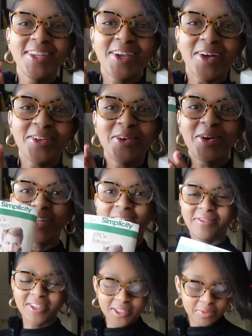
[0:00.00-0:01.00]
Y'all know I
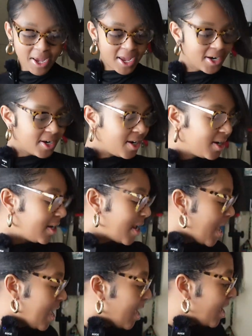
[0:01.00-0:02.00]
love this pattern.
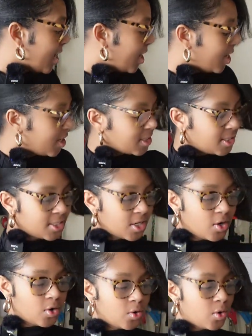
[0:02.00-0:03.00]

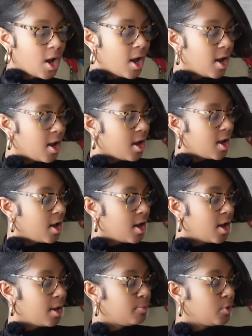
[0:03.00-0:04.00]
So
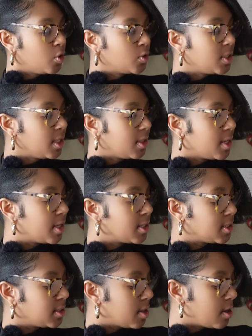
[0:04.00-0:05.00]
I'm using
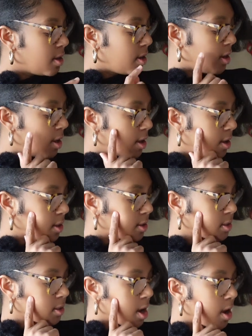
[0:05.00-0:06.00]
this
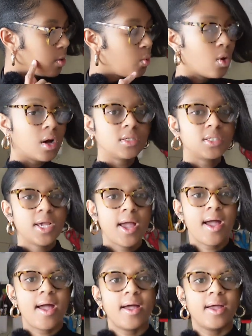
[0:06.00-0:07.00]
and I want to
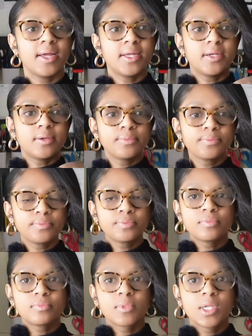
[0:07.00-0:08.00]
add
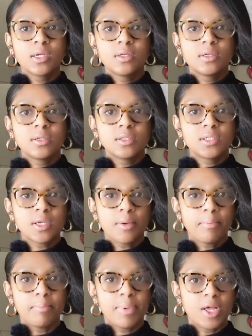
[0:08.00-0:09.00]

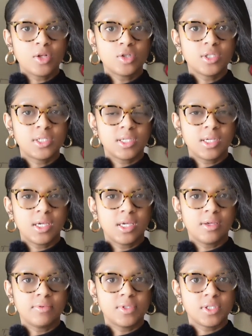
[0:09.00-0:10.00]
some bell
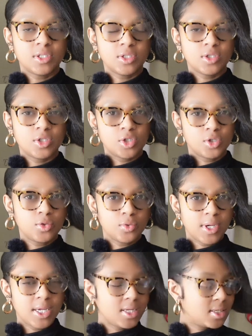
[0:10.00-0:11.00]
sleeves
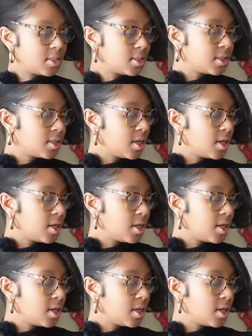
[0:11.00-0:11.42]
to it.